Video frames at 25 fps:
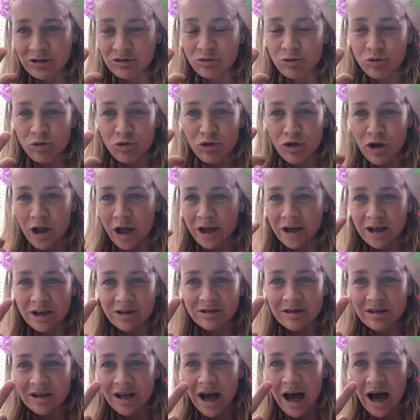at school. I
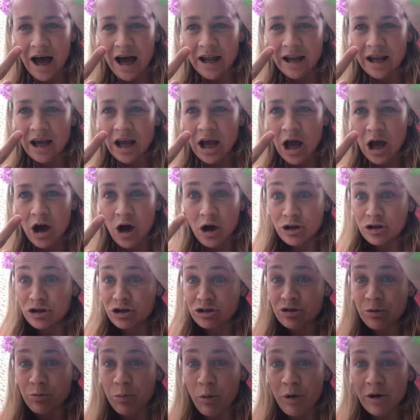need to not
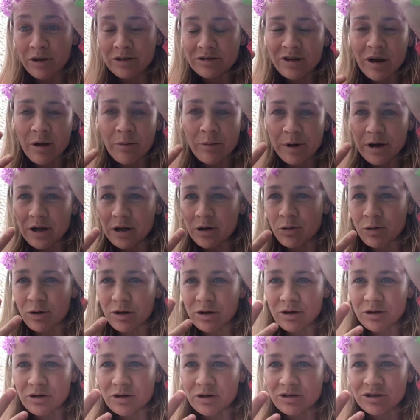disappoint somebody
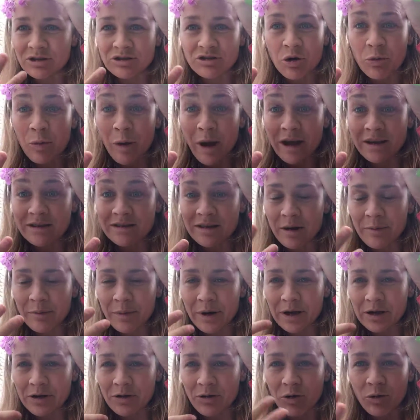or disobey
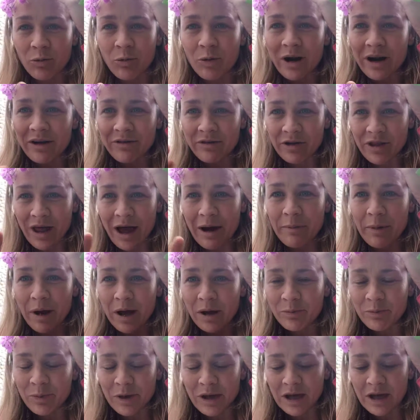somebody or whatever that
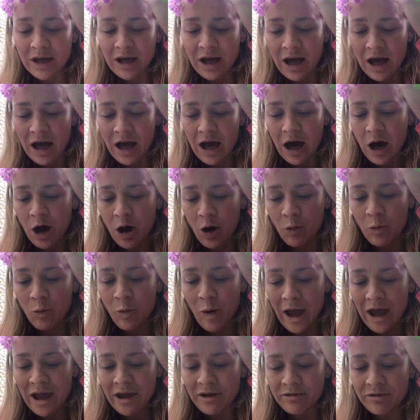might be.
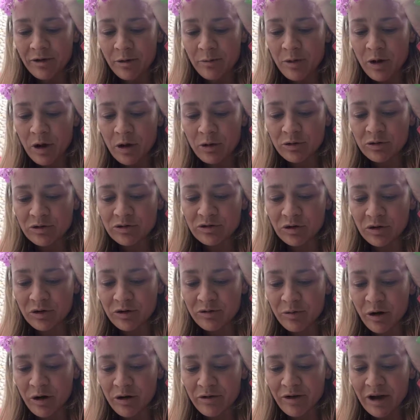Away from those sort
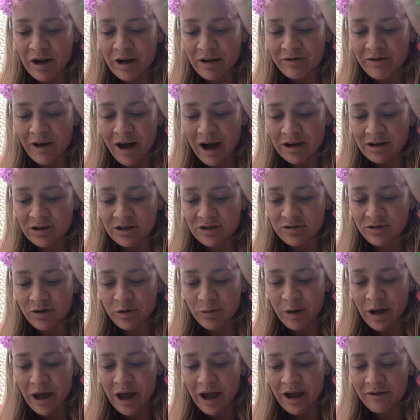of motivating factors
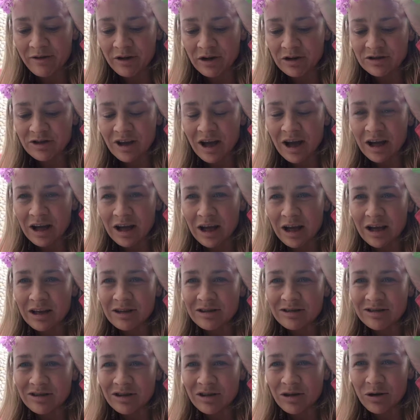for behaviors and
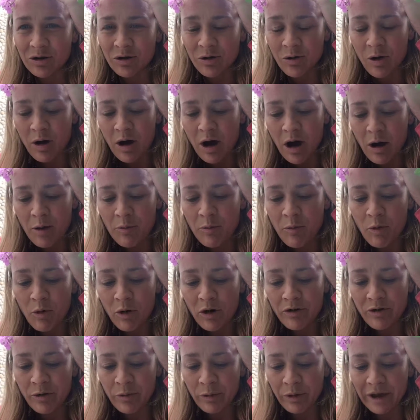into
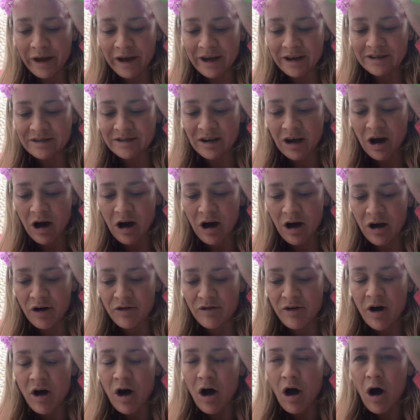more of a place
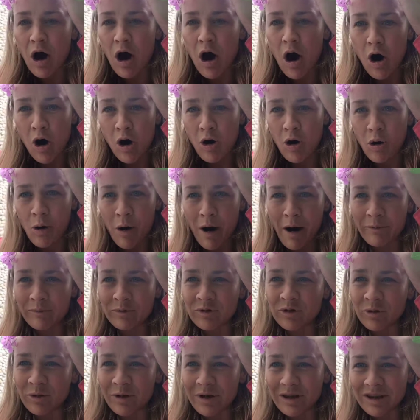of, oh, I'm
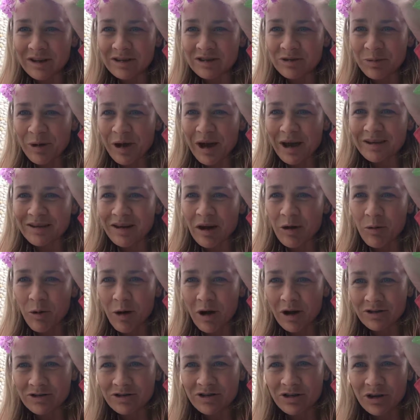doing this because I
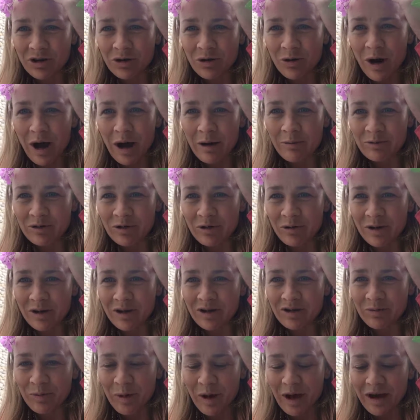want to. I'm doing
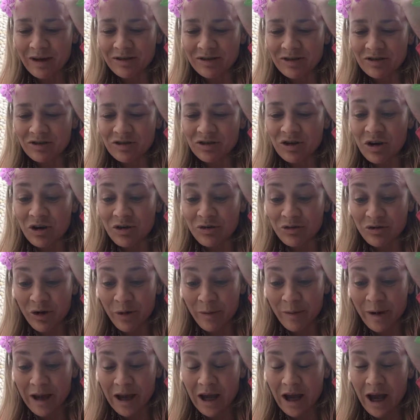this because it's good
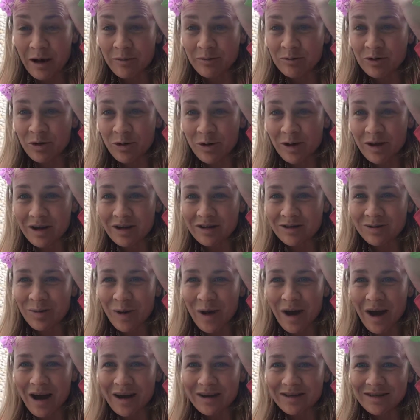for me. I'm doing this
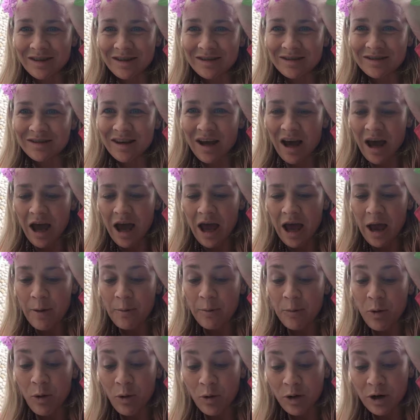because it's
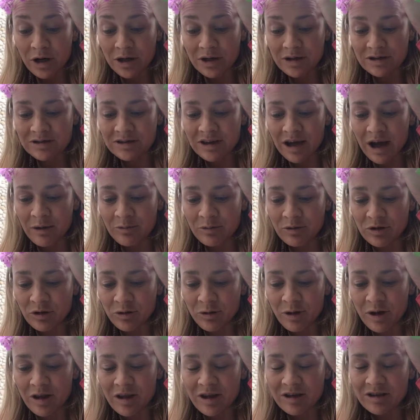important. I'm
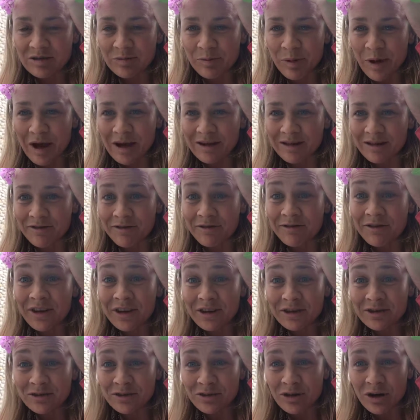doing this because it
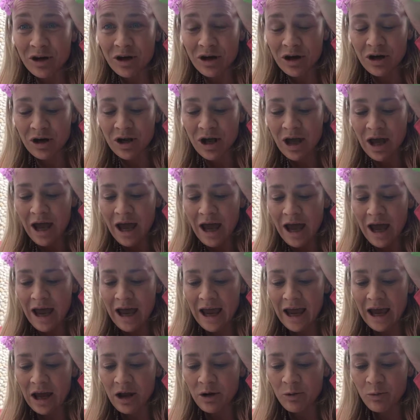feels good.
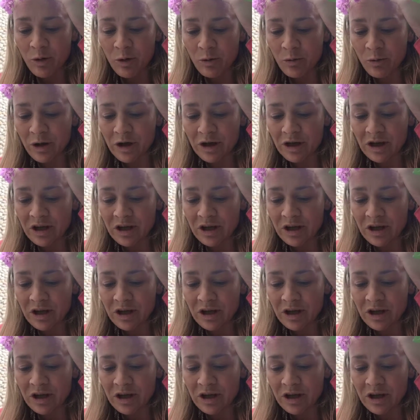And when